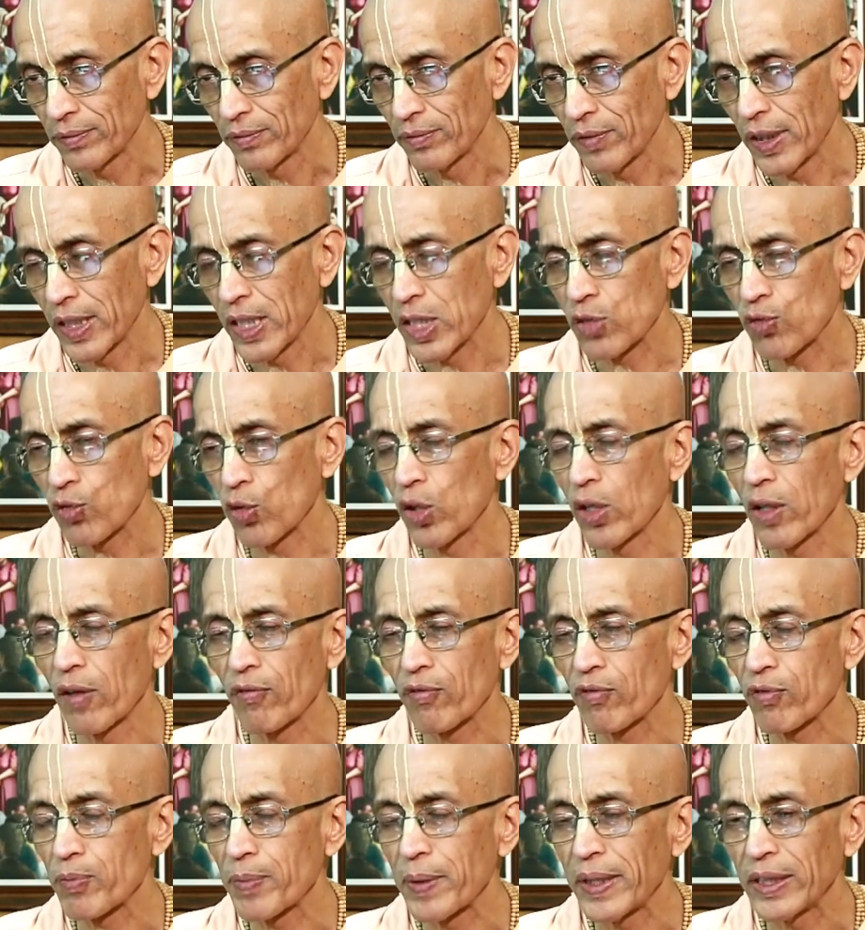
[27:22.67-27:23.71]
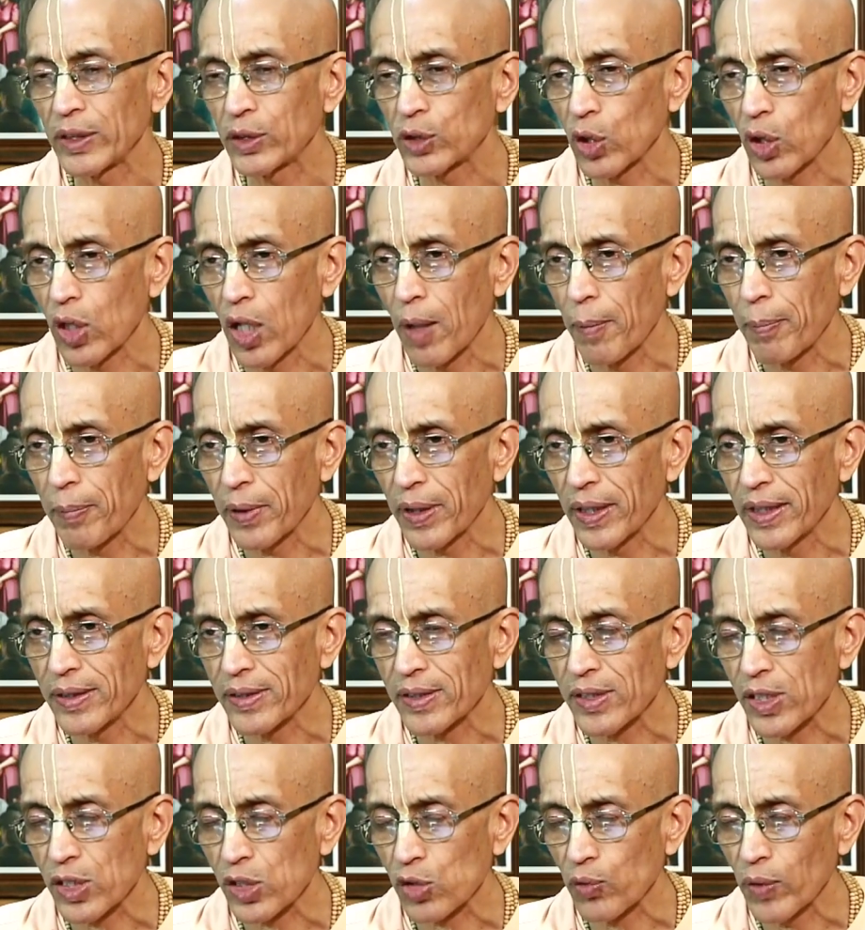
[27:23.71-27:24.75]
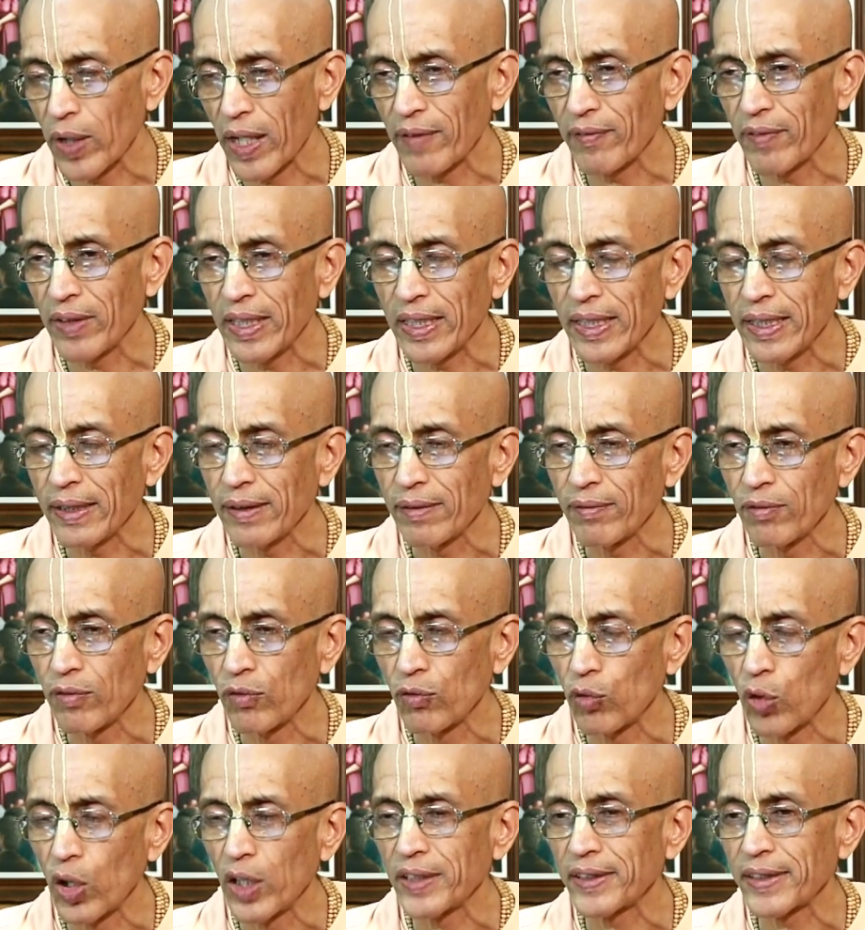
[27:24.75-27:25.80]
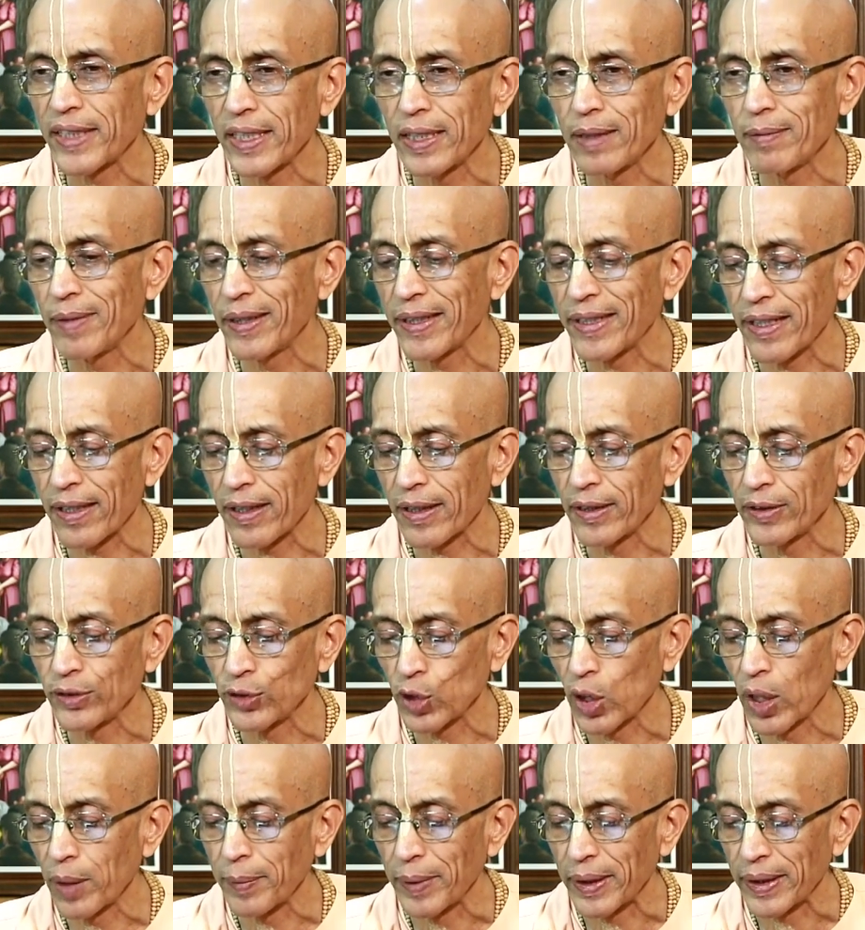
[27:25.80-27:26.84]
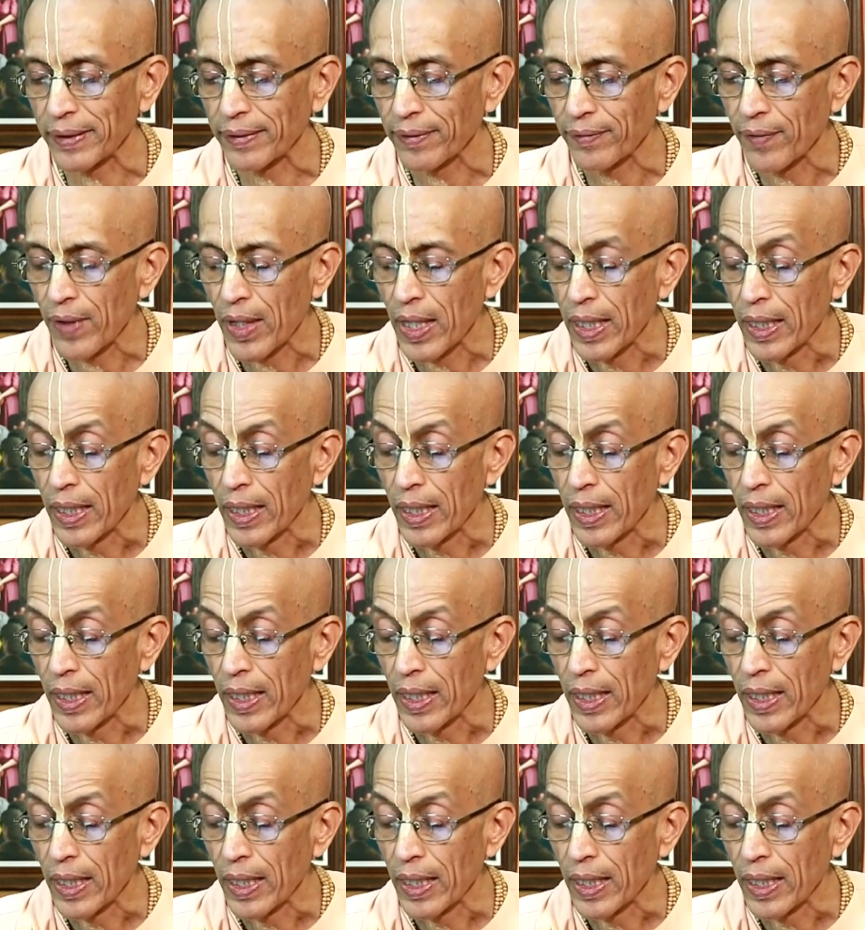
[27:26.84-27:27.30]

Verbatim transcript: When he is full of spiritual opulences, why will he want any material enjoyment?